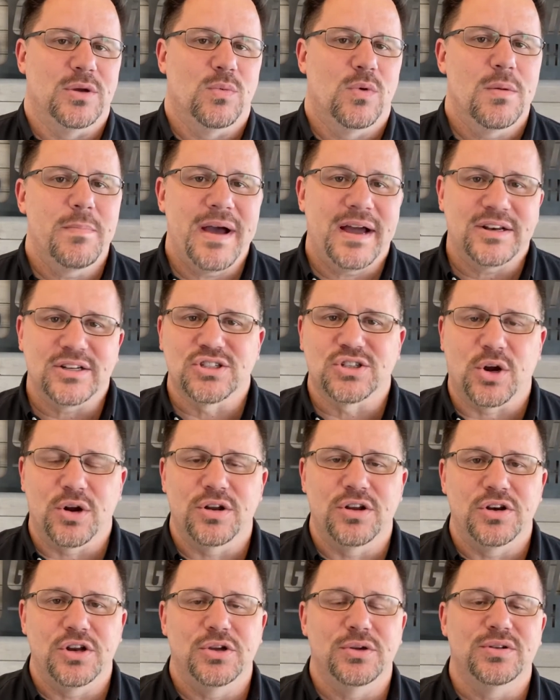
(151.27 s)
We're about to start a
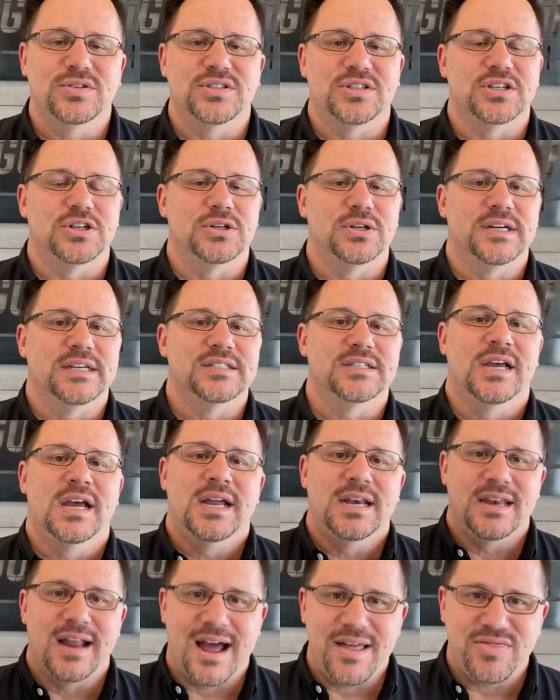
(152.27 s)
new series,
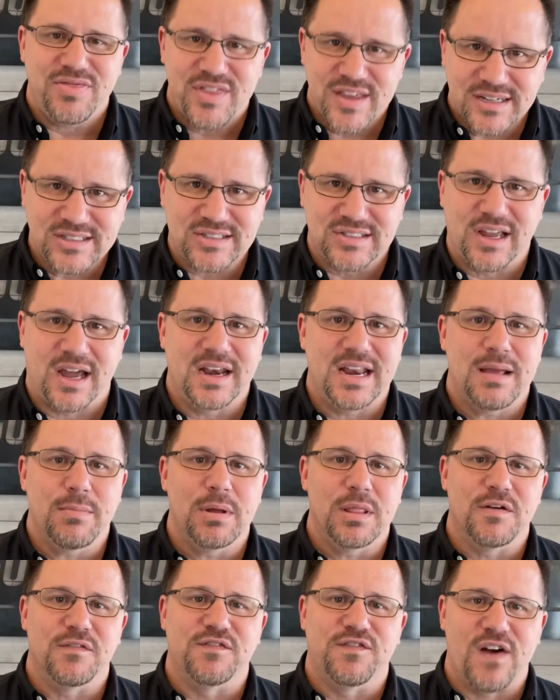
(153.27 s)
not this Sunday, but
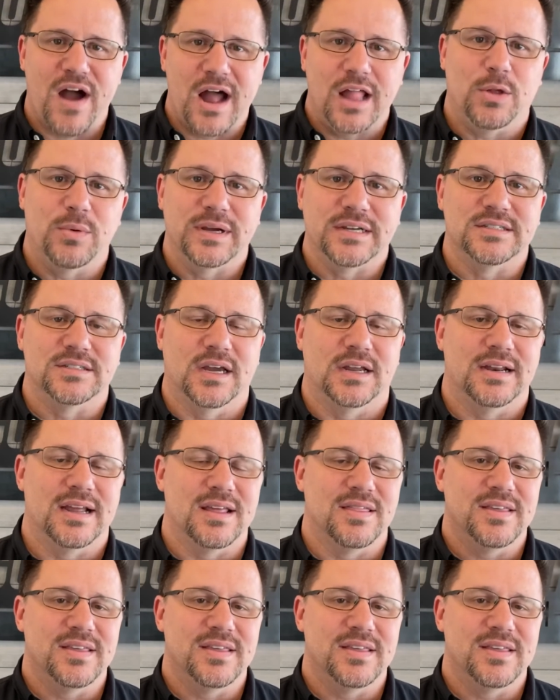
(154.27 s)
the following Sunday.